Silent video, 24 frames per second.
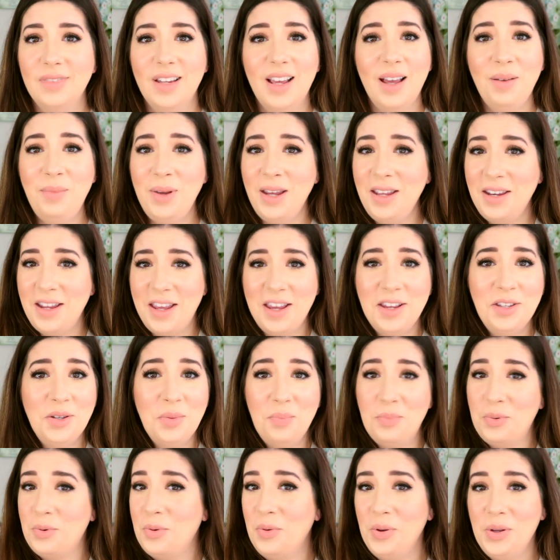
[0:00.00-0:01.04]
I mean, he's a
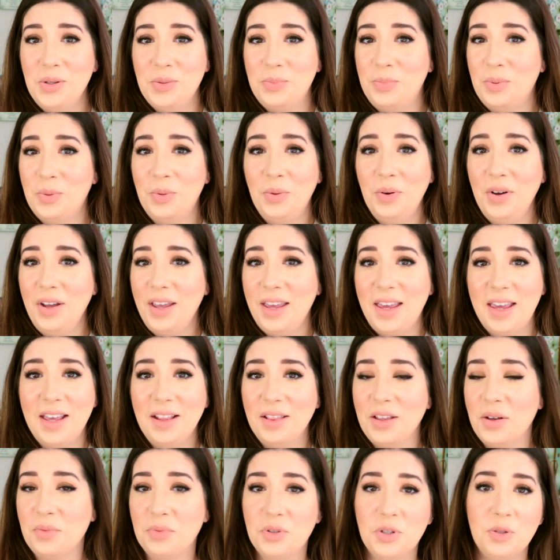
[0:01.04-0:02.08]
boy's boy. He
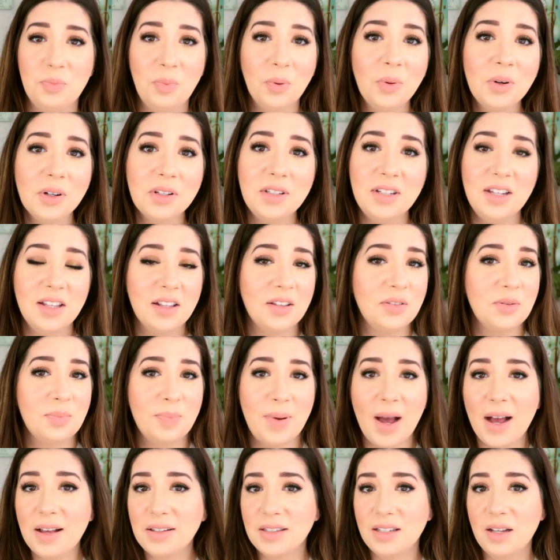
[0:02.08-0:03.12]
loves sports. He loves
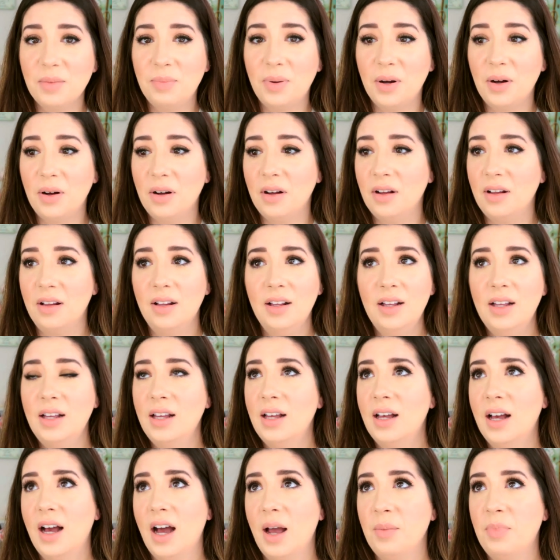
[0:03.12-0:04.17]
basketball.
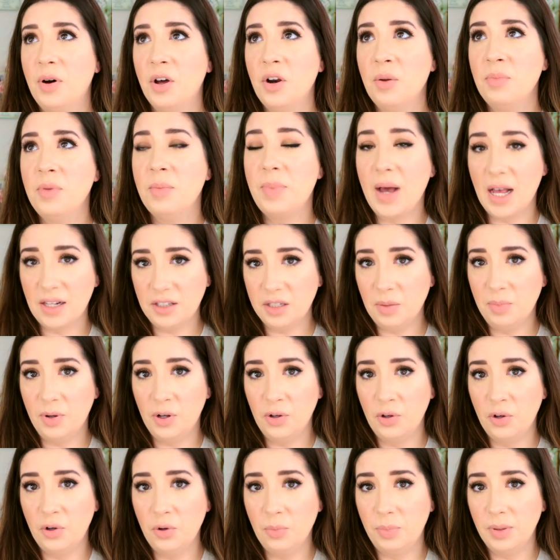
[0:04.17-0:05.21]
I bought him the
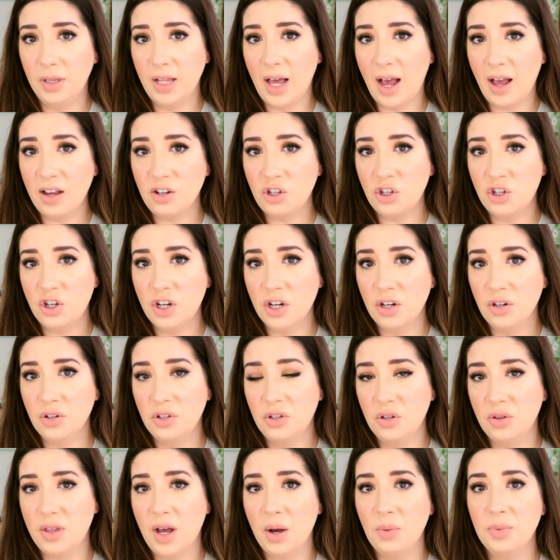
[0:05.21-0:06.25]
basketball hoop last year,
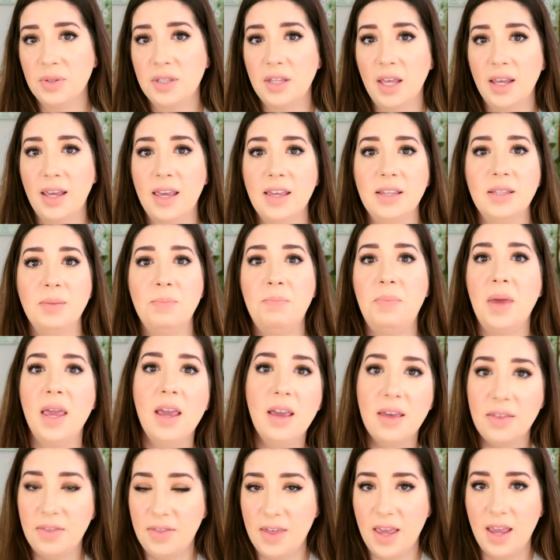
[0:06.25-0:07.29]
so that was like his
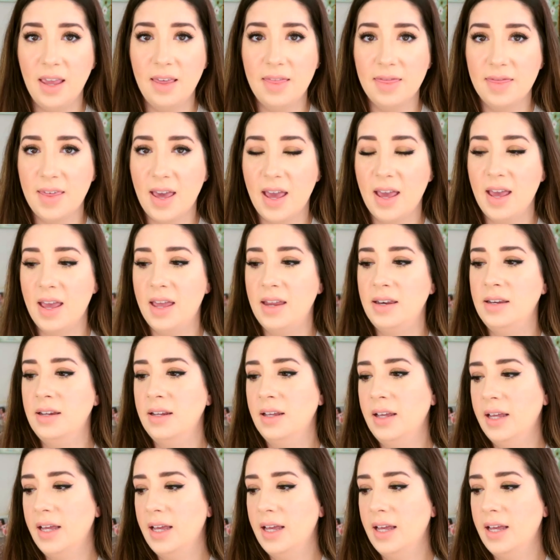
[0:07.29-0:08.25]
big thing then.